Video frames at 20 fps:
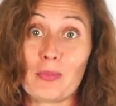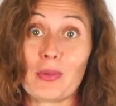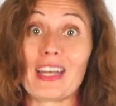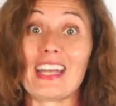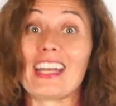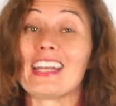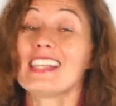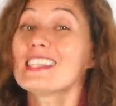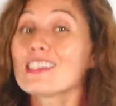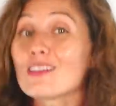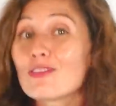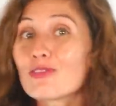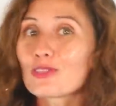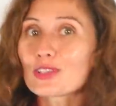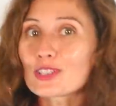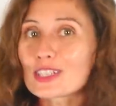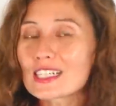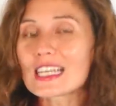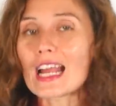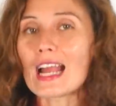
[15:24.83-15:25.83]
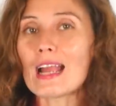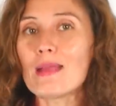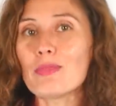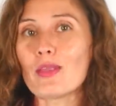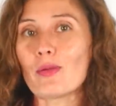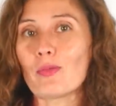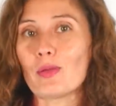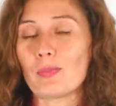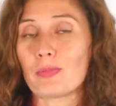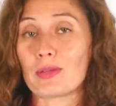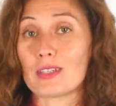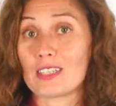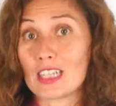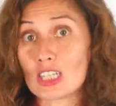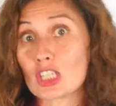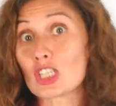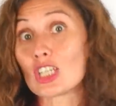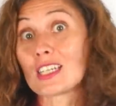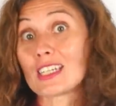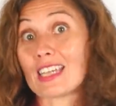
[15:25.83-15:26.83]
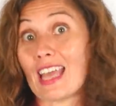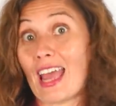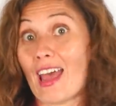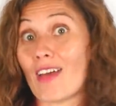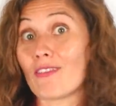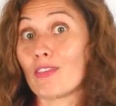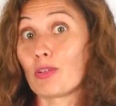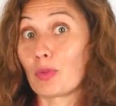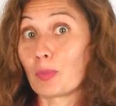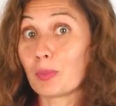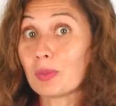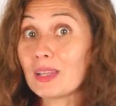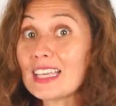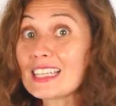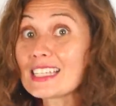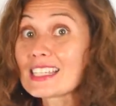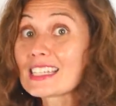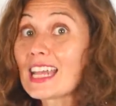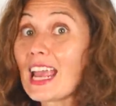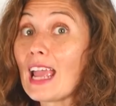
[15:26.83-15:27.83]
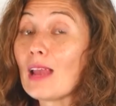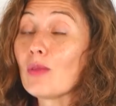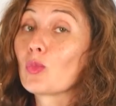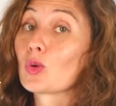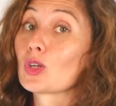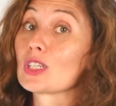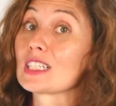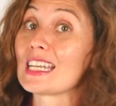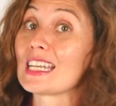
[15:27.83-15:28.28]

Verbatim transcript: but it is the first time that we petitioned to have it replaced and were